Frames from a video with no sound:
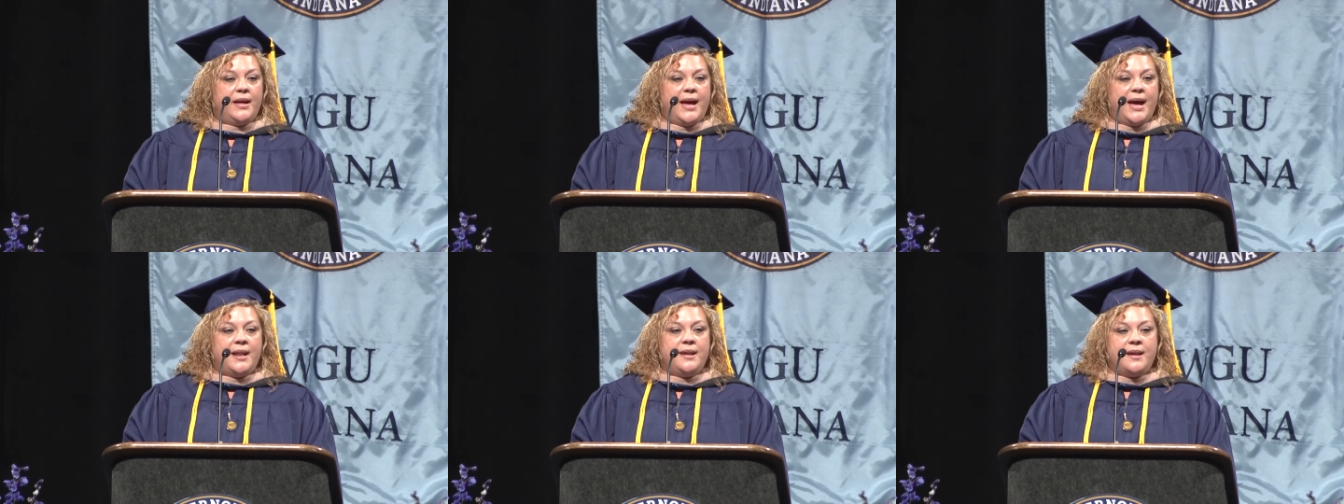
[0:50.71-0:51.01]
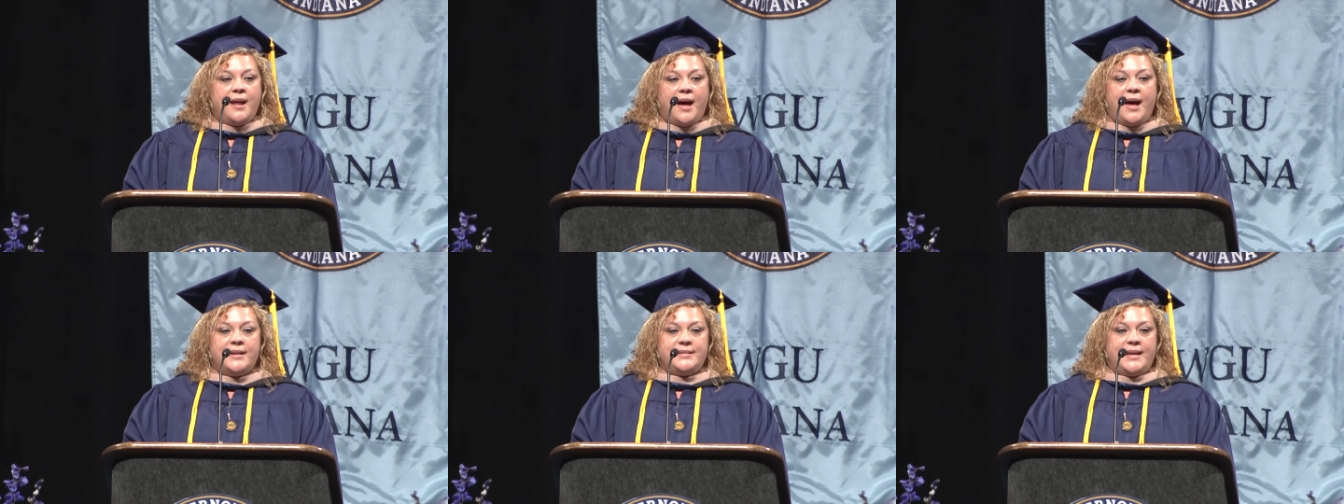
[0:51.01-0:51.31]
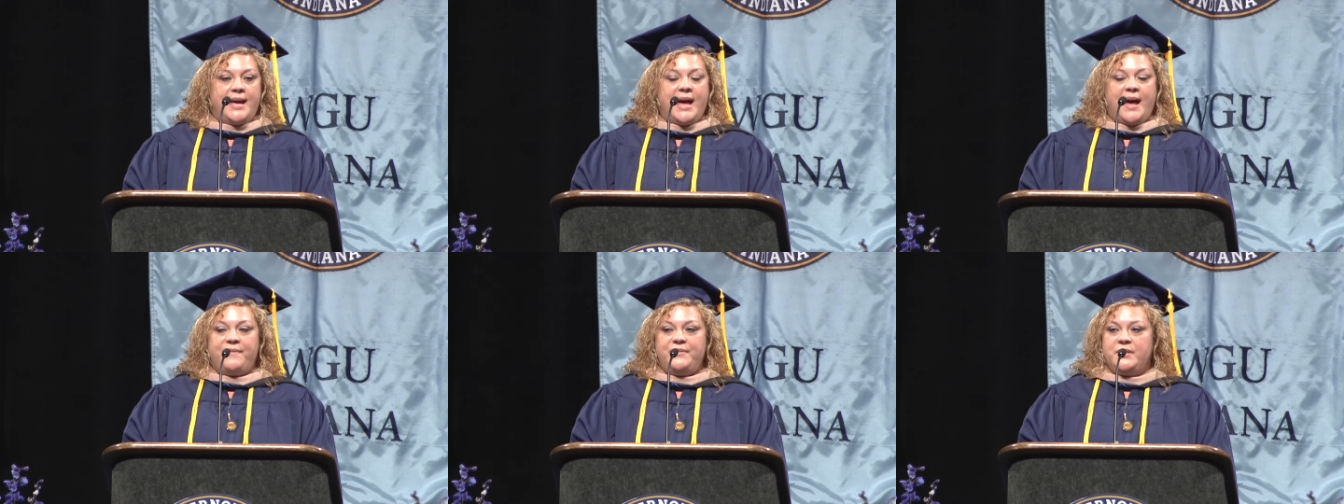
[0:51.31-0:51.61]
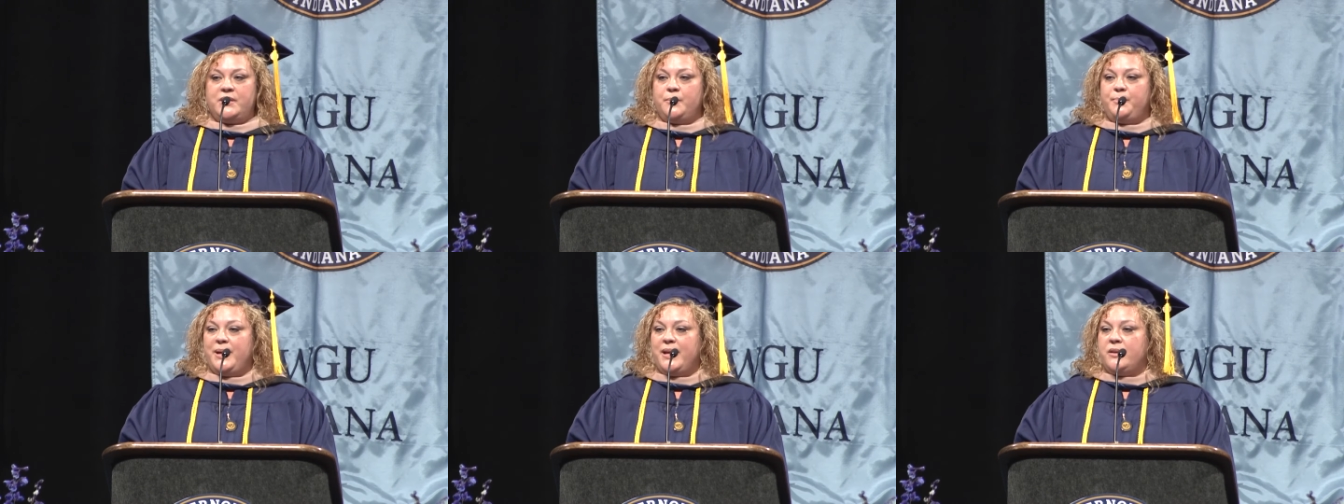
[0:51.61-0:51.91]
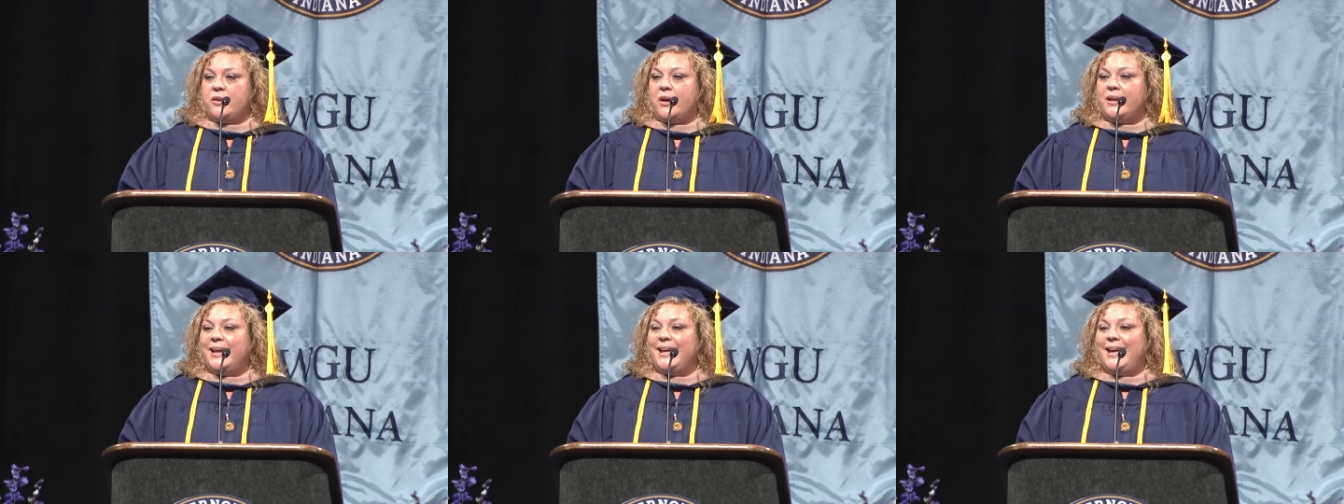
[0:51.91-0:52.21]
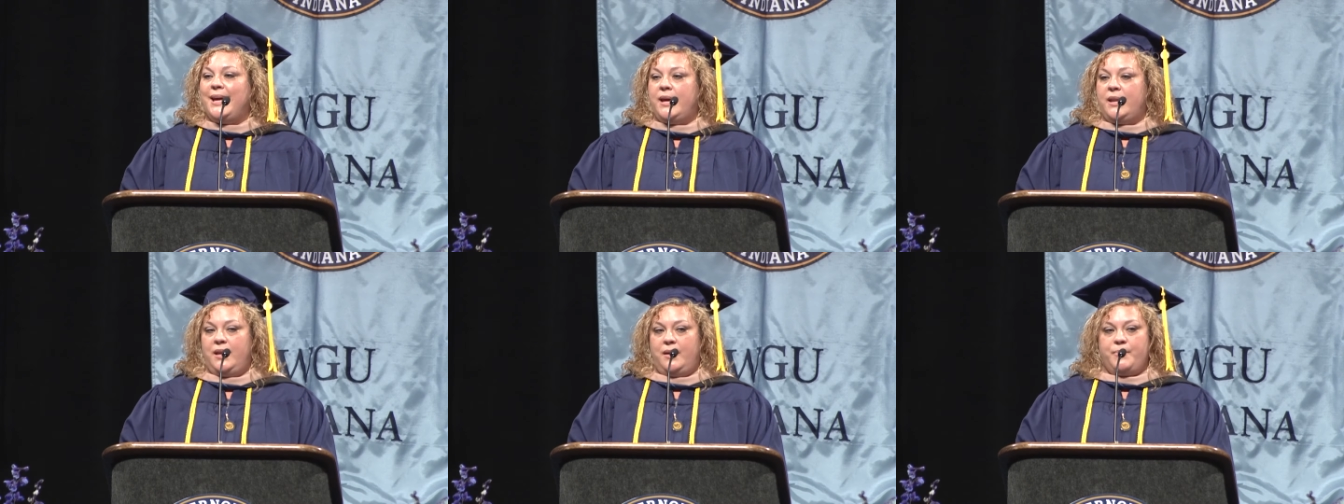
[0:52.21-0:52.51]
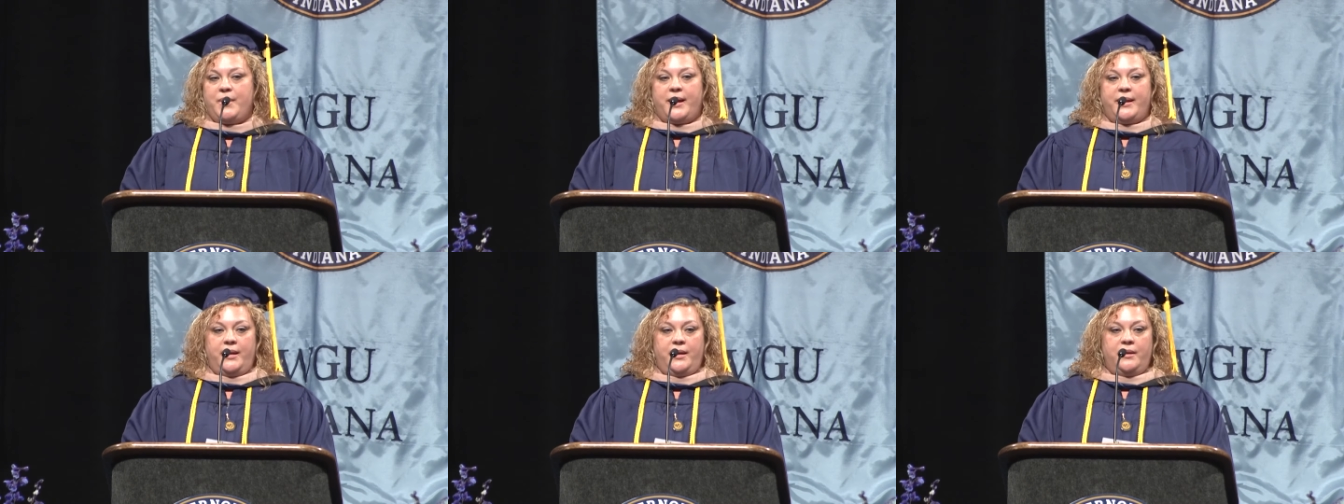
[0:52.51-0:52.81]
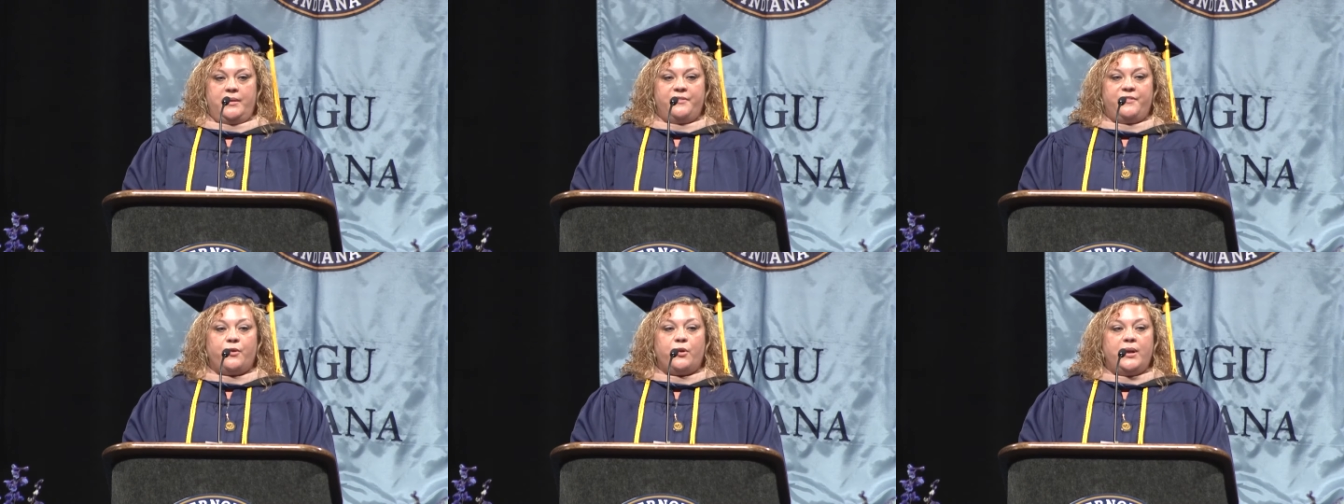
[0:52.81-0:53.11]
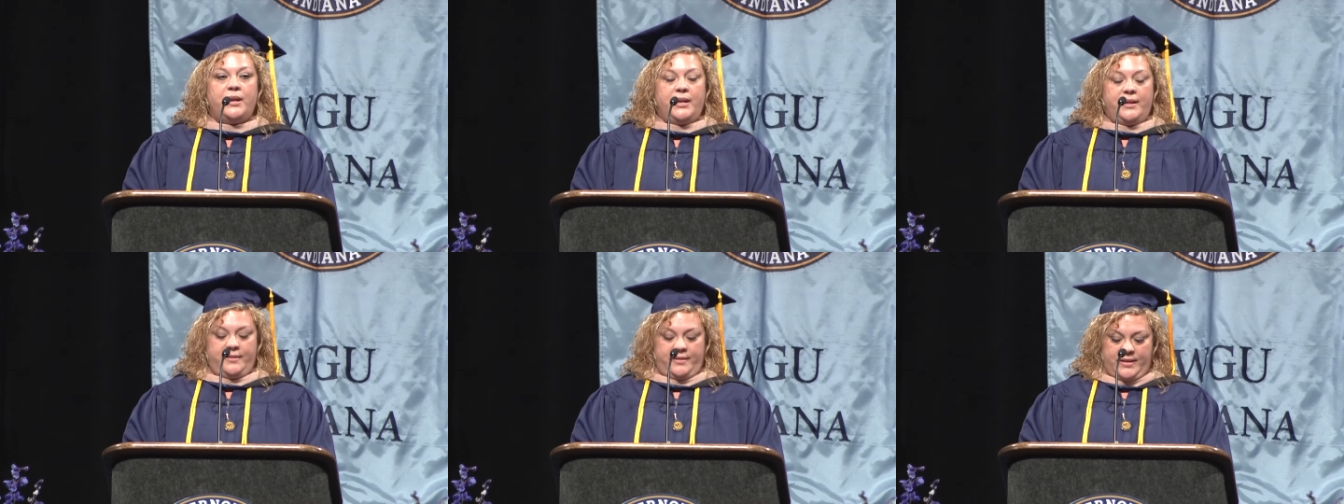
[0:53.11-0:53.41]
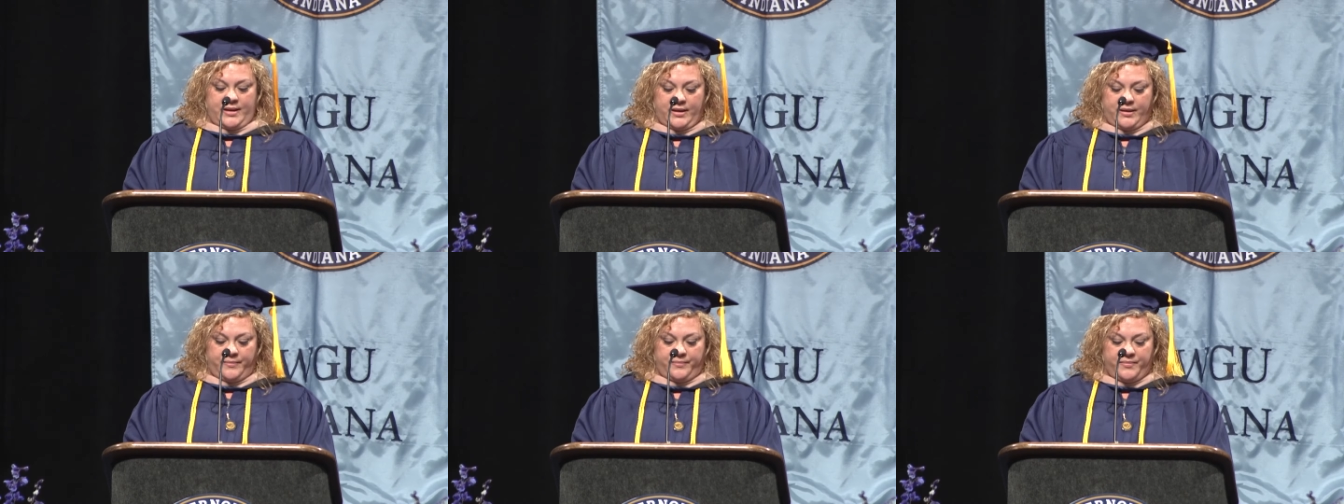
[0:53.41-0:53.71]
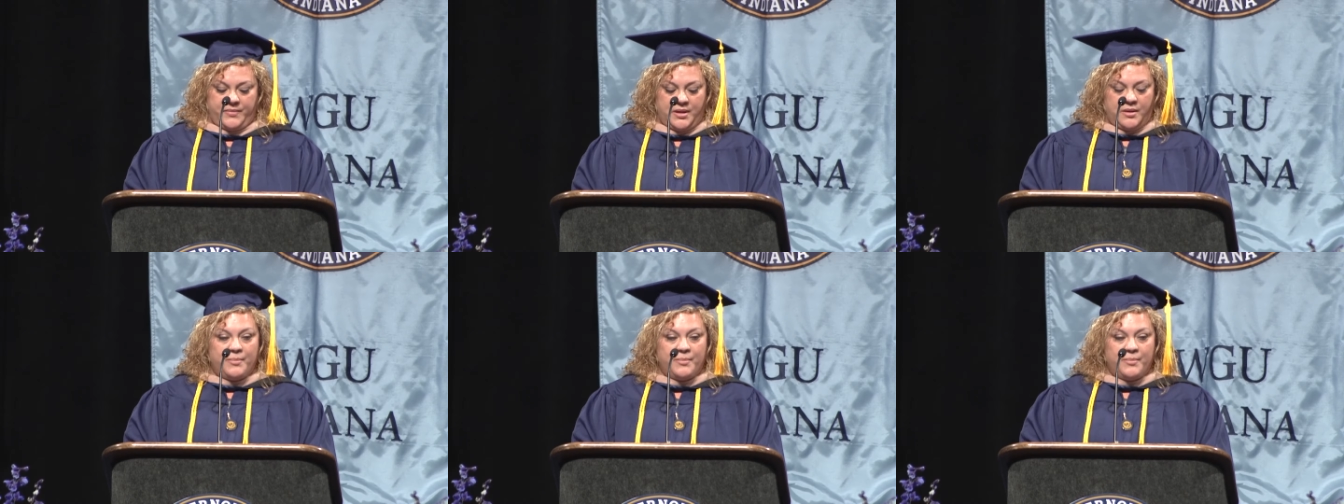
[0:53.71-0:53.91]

and not to have to depend on anybody for anything.